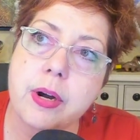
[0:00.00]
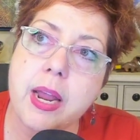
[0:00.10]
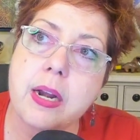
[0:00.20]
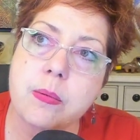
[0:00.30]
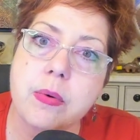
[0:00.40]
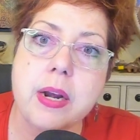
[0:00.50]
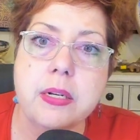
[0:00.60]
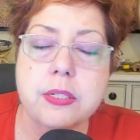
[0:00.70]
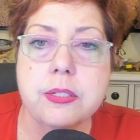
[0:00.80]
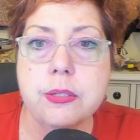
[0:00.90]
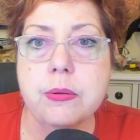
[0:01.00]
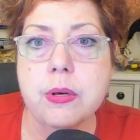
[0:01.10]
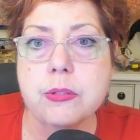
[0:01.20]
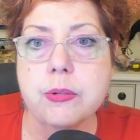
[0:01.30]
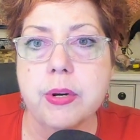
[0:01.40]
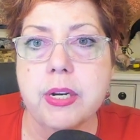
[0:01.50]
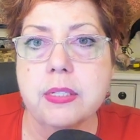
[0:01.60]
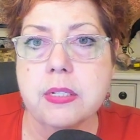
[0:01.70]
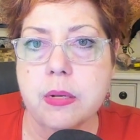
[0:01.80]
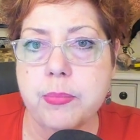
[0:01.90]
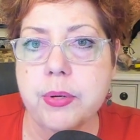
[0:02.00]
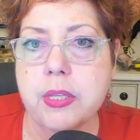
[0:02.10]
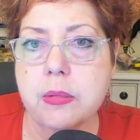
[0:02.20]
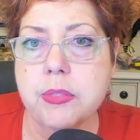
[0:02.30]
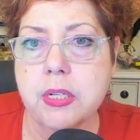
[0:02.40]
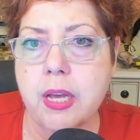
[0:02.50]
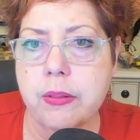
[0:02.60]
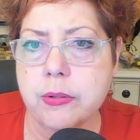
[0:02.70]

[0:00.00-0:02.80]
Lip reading: and I'm ready to do those readings, and I'm putting them together.